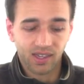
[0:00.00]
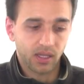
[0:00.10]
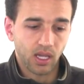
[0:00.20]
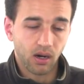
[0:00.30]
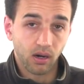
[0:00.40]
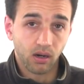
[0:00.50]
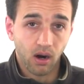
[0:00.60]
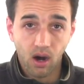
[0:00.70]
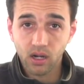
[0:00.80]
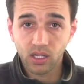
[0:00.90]
They are
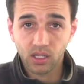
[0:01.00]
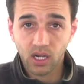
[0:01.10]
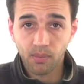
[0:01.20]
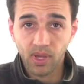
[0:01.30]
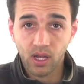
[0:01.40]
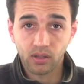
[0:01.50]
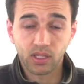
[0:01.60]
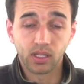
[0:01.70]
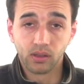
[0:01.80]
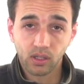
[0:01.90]
hard and compound,
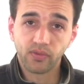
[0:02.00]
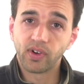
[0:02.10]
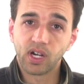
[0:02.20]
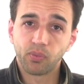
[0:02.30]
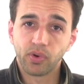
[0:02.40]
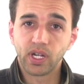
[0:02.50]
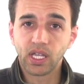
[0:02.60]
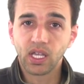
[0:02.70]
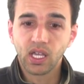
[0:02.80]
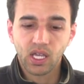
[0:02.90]
they look very
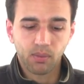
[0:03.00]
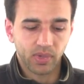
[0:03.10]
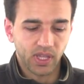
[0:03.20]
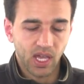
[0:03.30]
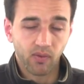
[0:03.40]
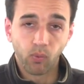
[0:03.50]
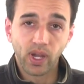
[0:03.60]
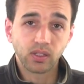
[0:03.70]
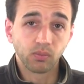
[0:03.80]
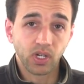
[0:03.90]
pretty, but they have
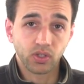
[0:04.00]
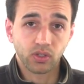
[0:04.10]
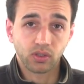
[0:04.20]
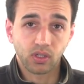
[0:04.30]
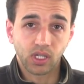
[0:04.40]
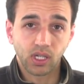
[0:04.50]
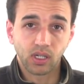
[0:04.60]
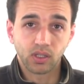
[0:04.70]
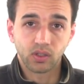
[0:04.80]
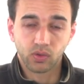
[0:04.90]
way too much
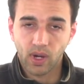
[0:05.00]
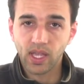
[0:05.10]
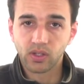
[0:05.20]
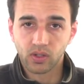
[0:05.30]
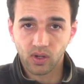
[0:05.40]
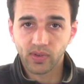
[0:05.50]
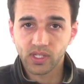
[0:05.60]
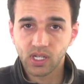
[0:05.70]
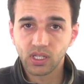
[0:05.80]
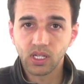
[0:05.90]
tread
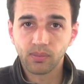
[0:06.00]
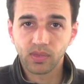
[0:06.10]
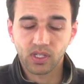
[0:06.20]
surface on them.